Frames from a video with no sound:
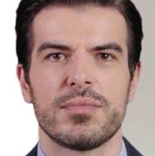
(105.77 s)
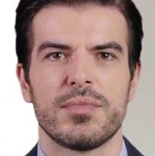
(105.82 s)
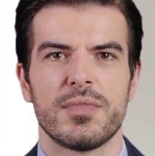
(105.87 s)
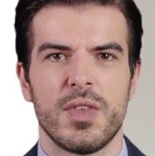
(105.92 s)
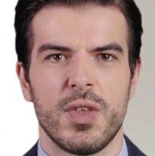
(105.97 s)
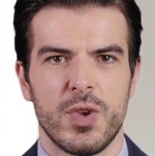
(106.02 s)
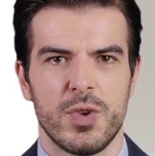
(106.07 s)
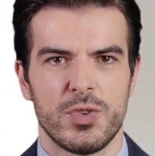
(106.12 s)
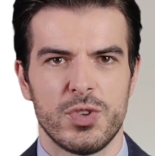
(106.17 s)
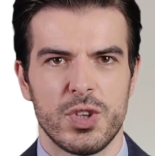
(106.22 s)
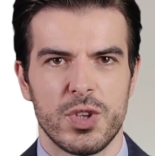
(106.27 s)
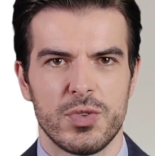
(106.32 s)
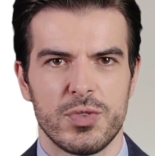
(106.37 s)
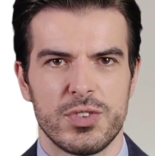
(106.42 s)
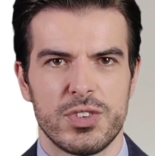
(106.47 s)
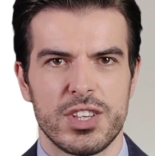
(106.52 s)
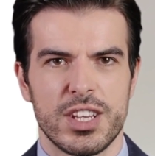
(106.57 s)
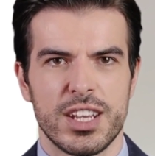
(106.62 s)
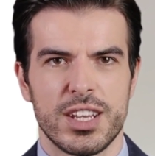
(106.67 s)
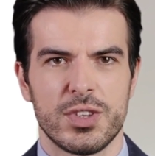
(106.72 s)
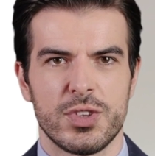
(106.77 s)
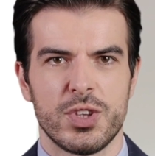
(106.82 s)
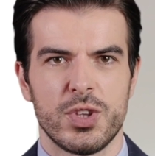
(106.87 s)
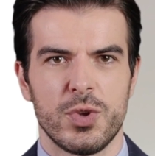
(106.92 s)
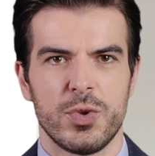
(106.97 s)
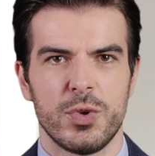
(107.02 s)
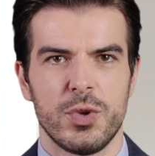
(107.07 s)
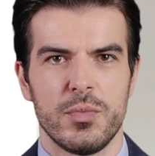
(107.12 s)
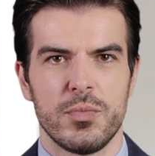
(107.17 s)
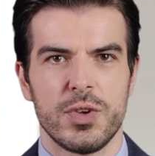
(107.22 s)
Also, sticking to
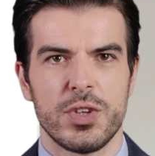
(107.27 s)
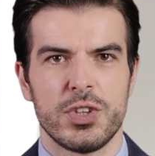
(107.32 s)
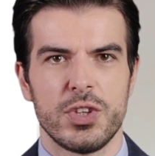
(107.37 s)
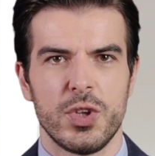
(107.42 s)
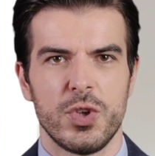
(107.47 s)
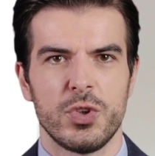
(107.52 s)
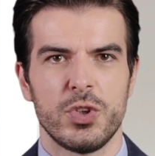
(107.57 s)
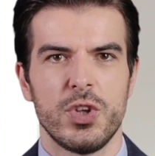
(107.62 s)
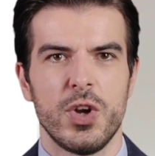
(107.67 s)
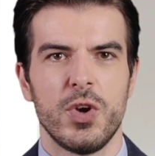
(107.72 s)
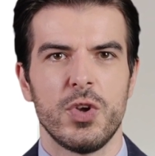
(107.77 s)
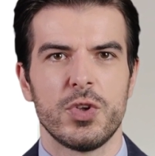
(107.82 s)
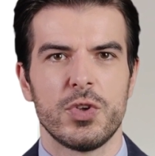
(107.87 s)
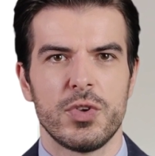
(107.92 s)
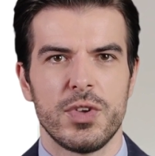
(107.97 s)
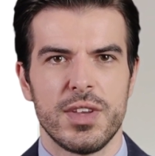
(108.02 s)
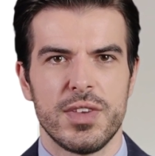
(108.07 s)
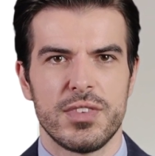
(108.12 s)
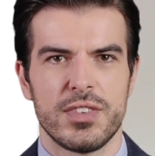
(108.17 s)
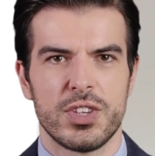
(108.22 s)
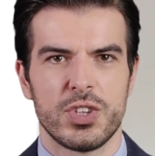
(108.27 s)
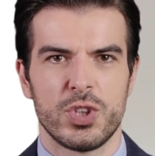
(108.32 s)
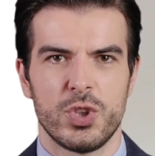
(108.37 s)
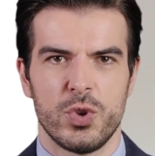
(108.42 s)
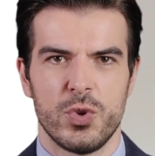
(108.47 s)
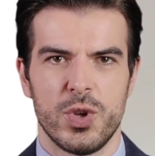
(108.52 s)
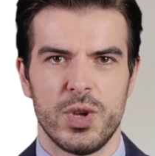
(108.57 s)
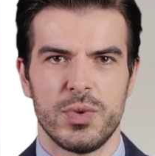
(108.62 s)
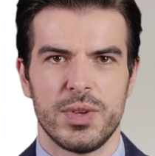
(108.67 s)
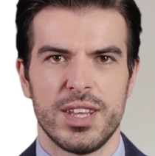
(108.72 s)
your original charger is
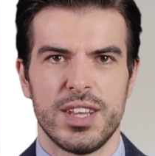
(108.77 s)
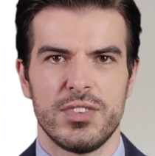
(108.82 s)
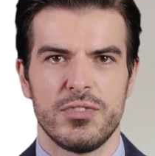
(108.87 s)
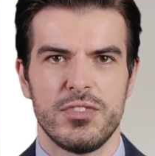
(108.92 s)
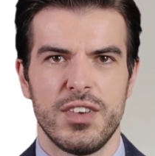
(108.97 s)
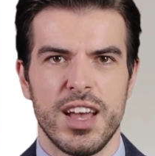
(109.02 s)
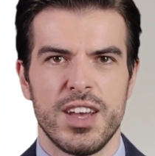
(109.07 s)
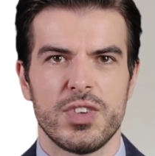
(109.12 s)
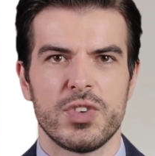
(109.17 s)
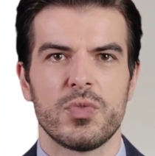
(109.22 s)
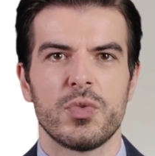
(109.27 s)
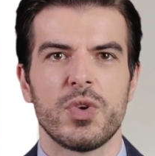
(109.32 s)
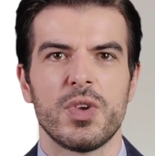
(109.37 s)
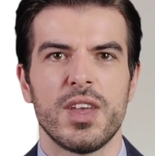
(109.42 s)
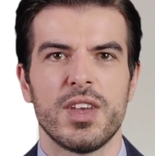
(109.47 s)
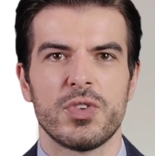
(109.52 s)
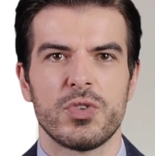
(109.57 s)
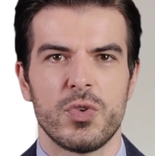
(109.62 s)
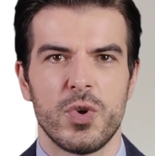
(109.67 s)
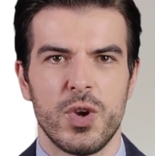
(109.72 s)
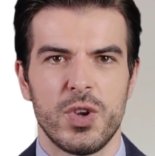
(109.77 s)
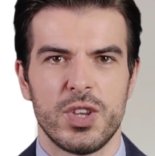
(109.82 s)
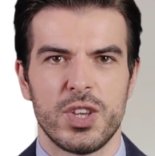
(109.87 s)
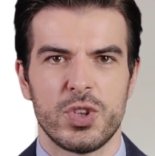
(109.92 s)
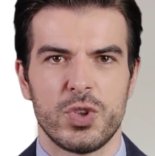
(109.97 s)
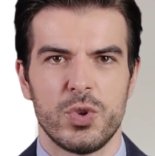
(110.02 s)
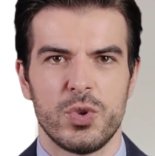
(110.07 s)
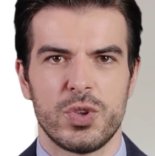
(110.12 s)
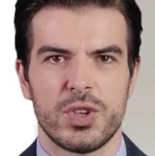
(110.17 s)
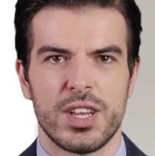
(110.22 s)
extremely advisable as long
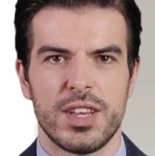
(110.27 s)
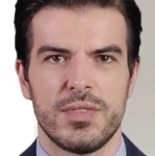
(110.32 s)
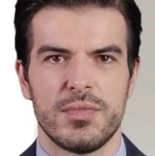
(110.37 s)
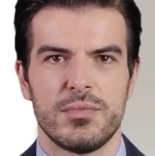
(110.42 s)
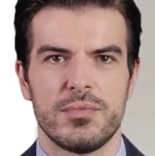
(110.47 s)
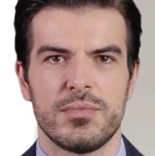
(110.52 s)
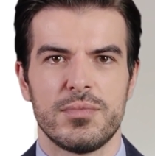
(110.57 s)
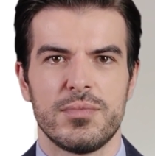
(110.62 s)
as you can.